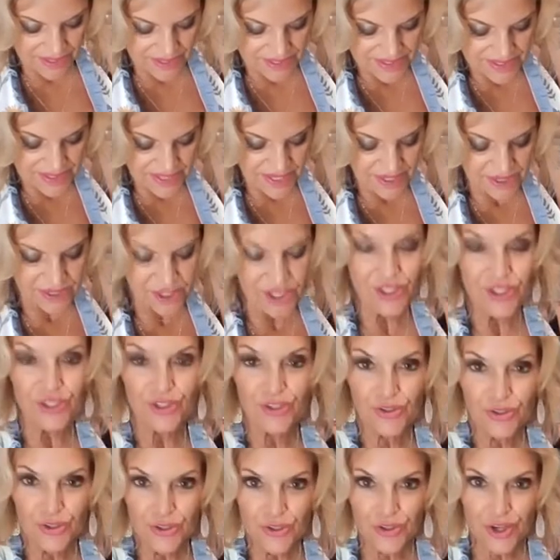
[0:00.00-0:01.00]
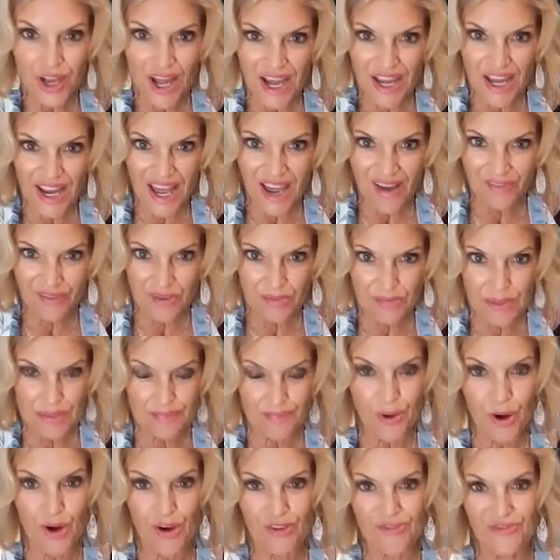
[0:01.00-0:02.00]
Like I said, you do not have to
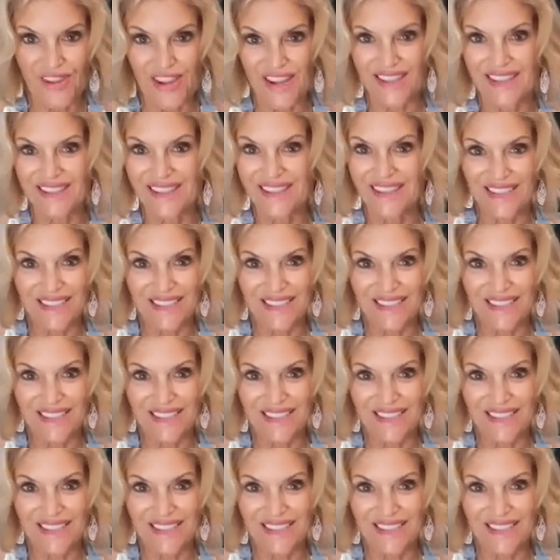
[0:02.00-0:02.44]
be perfect.